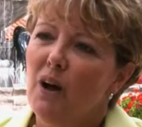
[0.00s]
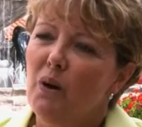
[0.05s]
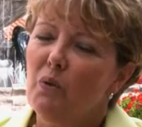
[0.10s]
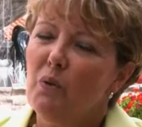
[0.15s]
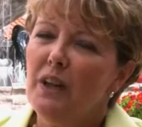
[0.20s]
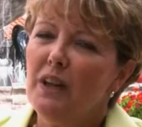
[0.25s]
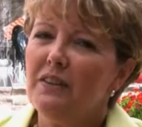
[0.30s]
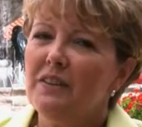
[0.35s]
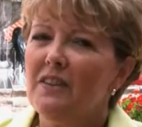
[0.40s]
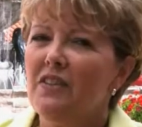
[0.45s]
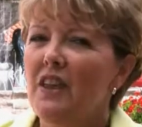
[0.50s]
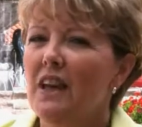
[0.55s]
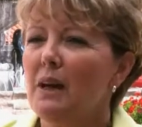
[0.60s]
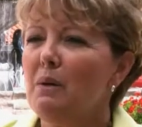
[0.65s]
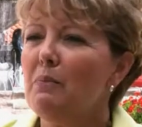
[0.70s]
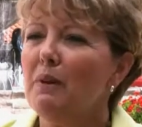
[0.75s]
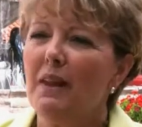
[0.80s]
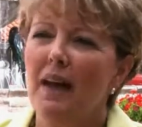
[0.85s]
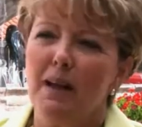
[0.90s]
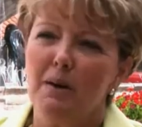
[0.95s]
We think
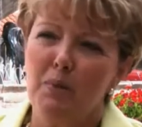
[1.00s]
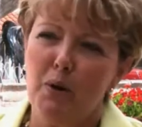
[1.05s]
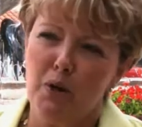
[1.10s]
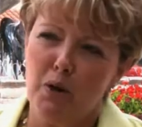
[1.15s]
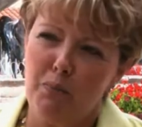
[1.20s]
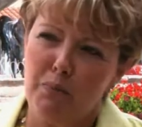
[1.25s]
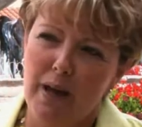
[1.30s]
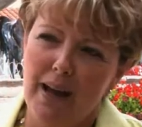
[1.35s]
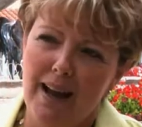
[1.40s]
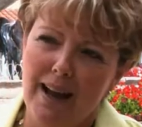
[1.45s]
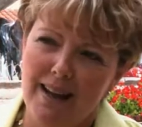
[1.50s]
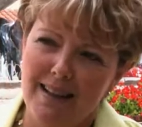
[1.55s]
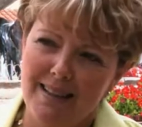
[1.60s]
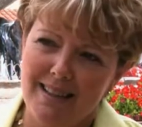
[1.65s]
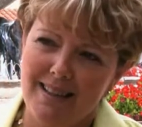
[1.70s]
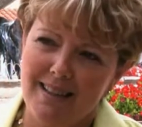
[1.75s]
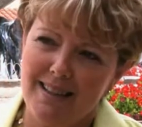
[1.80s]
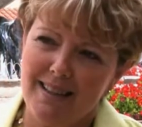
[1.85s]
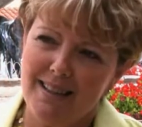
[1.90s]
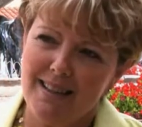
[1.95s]
a lot about our
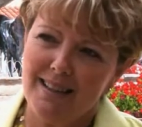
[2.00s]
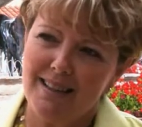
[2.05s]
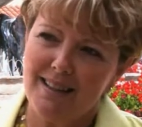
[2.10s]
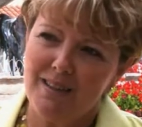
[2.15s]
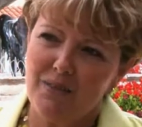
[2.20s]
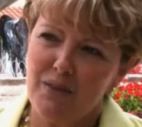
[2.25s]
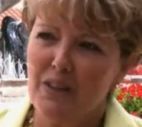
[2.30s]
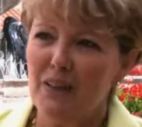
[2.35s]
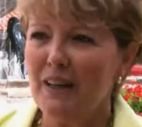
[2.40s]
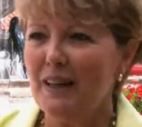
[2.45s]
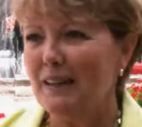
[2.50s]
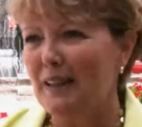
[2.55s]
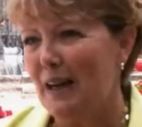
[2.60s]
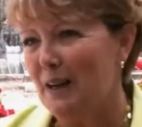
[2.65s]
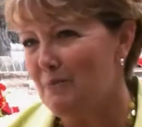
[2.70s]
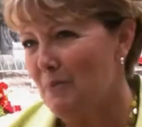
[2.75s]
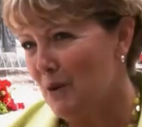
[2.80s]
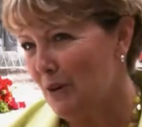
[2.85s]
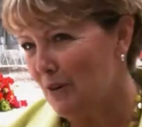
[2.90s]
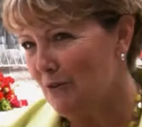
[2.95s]
past, we think a
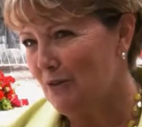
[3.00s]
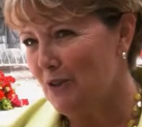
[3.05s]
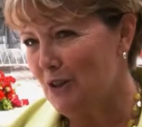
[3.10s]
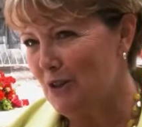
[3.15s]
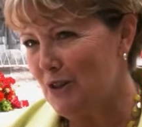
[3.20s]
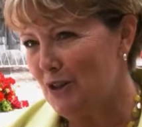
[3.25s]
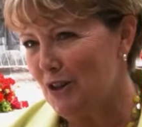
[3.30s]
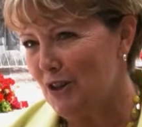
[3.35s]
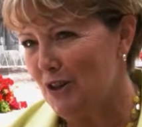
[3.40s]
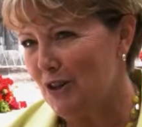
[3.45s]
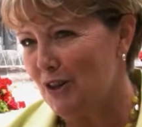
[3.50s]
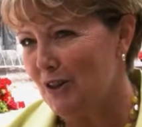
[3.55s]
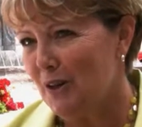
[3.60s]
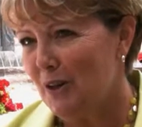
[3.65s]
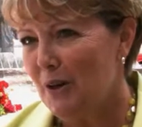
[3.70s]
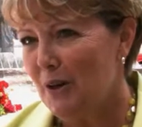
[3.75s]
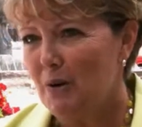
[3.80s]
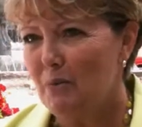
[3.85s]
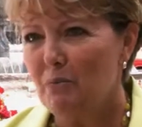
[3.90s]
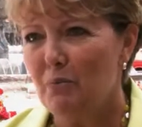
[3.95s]
lot about our future,
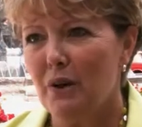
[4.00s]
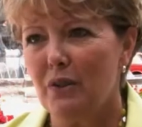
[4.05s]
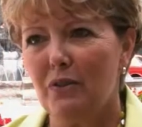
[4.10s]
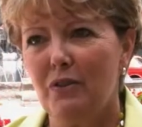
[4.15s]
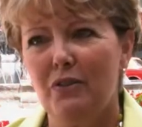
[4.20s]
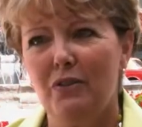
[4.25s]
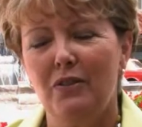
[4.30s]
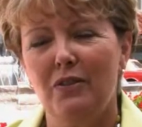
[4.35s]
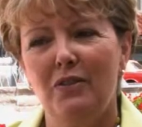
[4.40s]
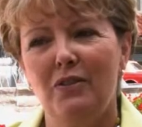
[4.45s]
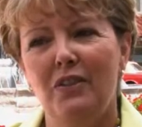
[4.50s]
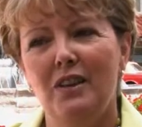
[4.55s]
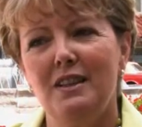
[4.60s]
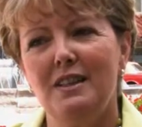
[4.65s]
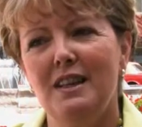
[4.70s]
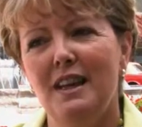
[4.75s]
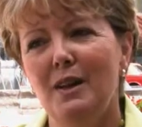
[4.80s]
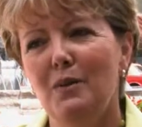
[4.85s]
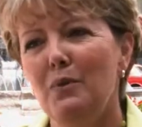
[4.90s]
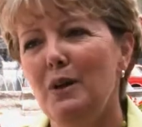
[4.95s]
but the
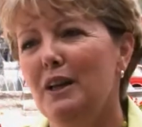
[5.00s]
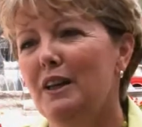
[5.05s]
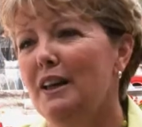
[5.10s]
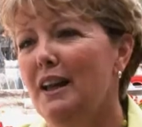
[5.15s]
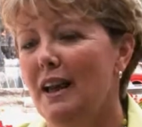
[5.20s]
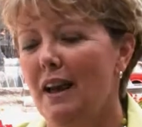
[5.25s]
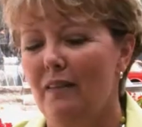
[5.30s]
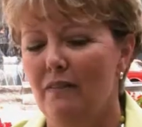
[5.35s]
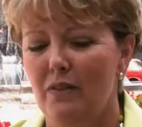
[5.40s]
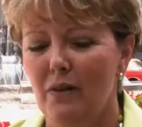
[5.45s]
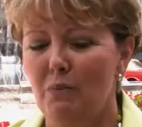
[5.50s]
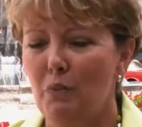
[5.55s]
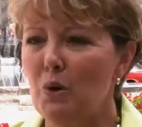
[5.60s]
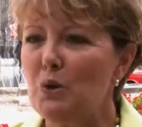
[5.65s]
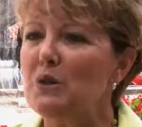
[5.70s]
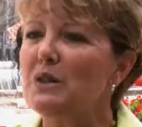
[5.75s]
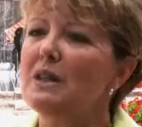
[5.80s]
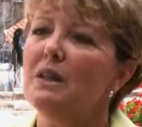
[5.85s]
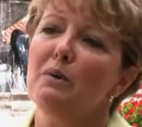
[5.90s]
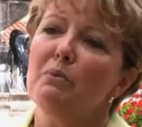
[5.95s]
day we can have the
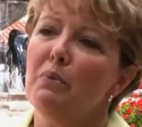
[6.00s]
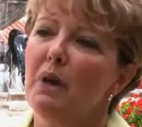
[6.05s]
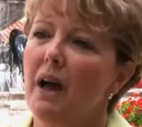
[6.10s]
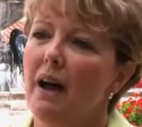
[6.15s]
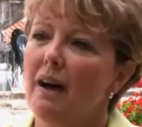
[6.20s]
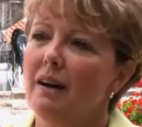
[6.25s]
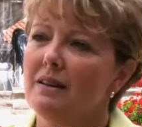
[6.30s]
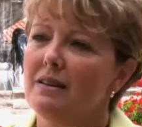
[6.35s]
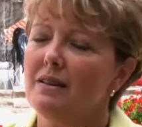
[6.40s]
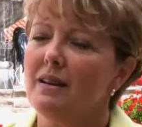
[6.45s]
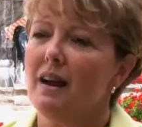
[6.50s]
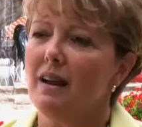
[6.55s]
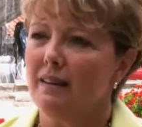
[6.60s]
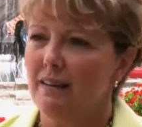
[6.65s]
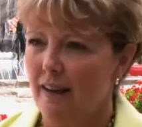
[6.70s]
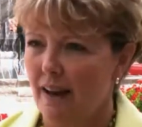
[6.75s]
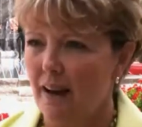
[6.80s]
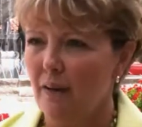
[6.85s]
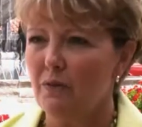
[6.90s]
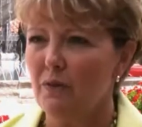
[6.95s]
most impact
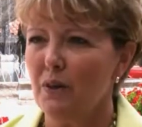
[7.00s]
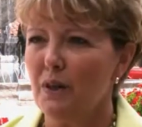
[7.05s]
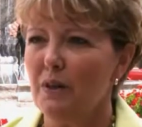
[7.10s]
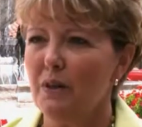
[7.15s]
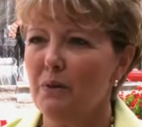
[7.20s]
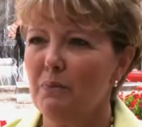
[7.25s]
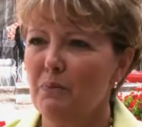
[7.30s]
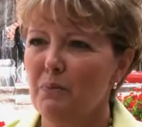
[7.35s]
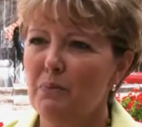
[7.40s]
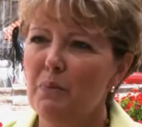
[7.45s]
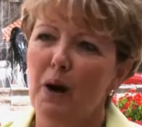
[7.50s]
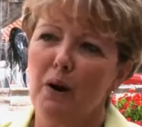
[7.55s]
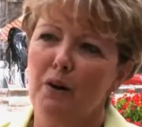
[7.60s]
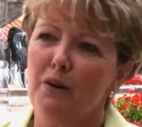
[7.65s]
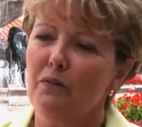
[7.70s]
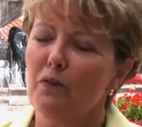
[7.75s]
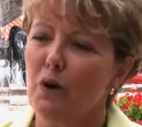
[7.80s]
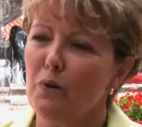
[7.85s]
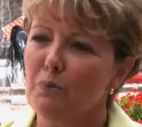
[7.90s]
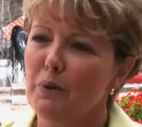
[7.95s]
on every
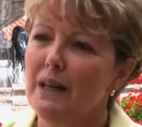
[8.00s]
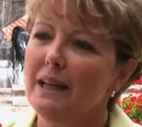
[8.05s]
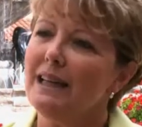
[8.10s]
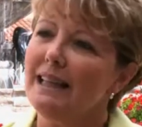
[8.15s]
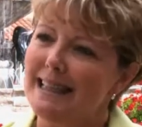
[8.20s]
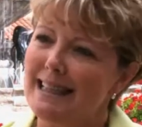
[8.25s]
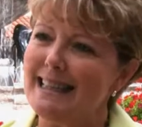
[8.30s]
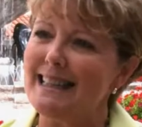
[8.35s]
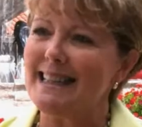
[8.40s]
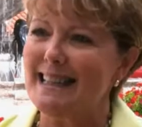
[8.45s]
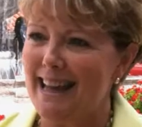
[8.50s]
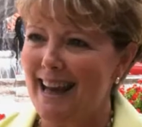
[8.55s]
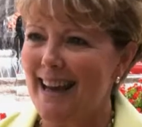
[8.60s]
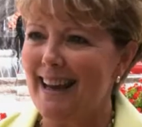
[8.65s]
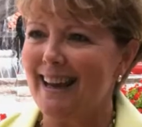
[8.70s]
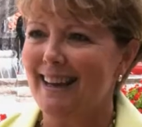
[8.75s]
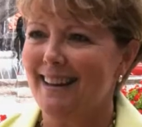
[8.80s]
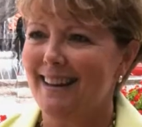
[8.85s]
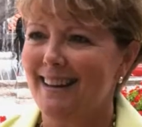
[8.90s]
part of our being is today.